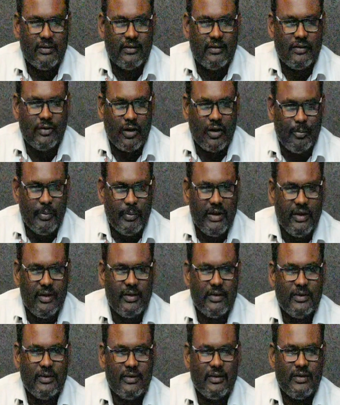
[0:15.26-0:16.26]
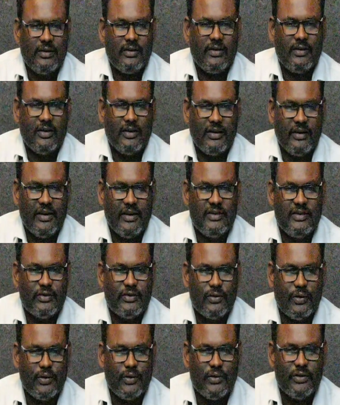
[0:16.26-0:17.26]
topic
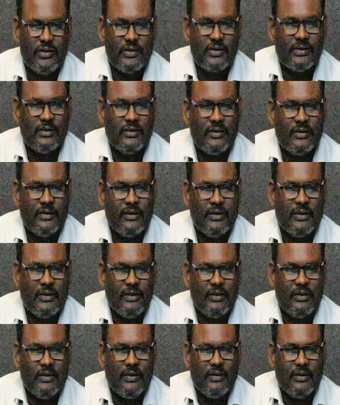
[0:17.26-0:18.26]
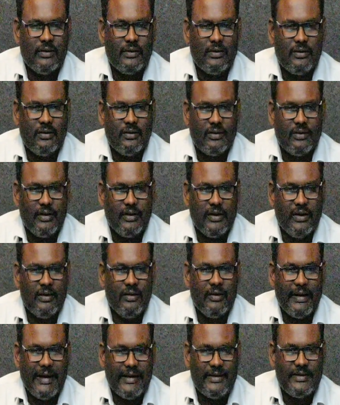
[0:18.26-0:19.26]
discourse in
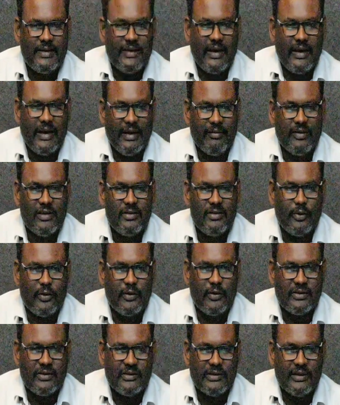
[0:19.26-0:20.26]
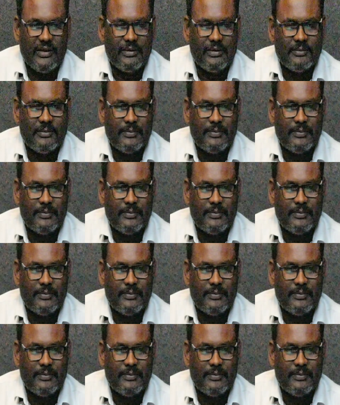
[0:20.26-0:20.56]
natural language processing.